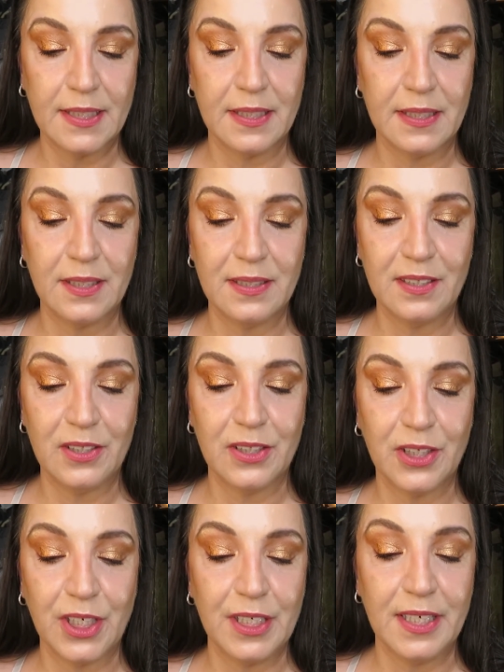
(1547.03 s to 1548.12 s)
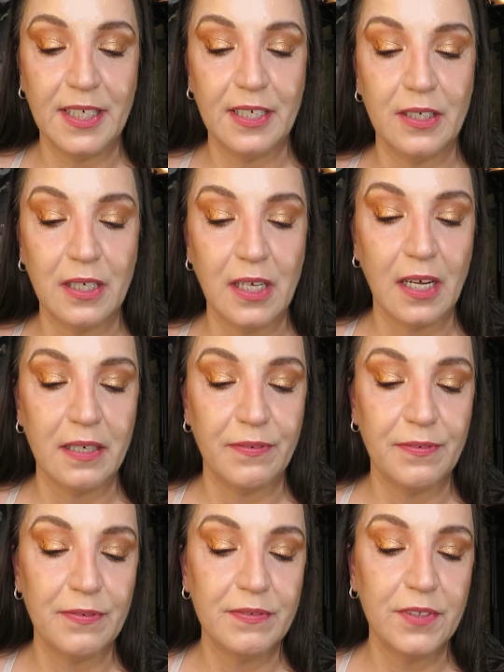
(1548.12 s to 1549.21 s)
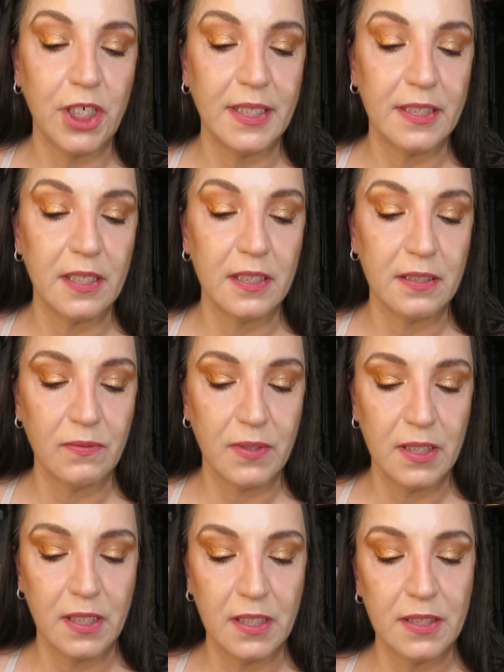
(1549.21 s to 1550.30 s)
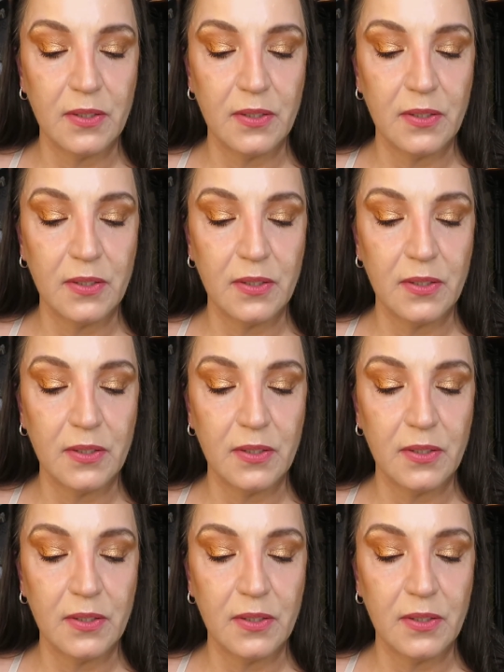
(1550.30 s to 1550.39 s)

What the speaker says: because you're going to hear a lot of chainsaws and whatnot.